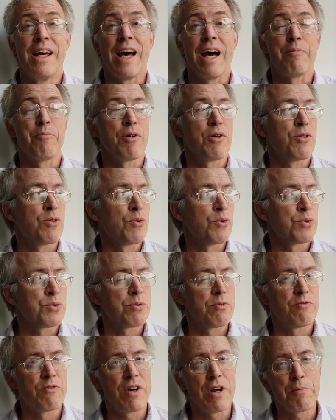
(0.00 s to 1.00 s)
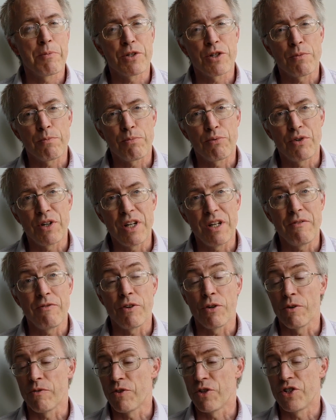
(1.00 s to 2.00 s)
and my thoughts were very much a
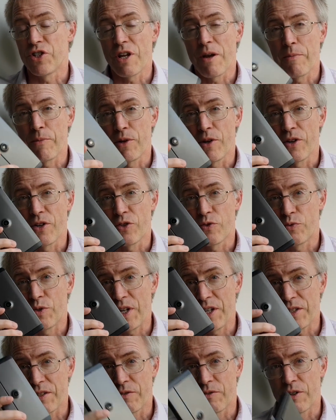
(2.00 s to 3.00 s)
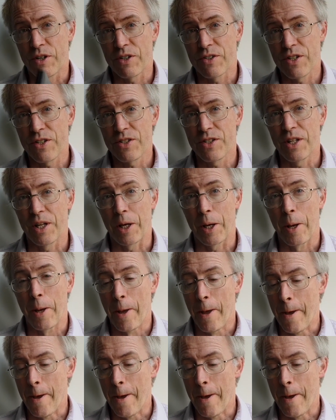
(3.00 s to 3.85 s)
preview of the Gemini's reason for existing.